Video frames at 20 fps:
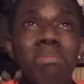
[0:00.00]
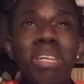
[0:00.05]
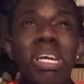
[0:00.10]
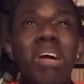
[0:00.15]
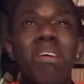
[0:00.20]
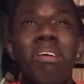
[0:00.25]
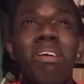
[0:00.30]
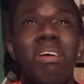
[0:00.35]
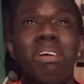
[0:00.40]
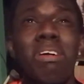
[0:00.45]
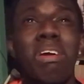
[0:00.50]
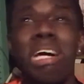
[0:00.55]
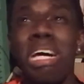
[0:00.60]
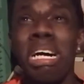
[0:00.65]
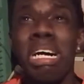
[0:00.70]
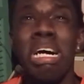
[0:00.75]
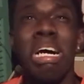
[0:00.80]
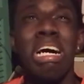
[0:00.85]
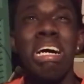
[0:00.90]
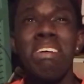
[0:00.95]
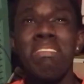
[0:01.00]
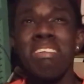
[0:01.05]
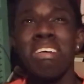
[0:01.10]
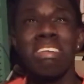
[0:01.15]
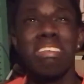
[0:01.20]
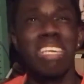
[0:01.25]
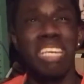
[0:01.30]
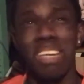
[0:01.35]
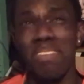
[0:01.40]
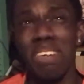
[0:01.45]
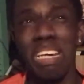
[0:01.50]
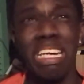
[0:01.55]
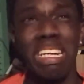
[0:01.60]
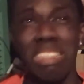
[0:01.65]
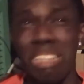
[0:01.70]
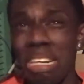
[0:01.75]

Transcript: No. I'm just trying to take advantage of you.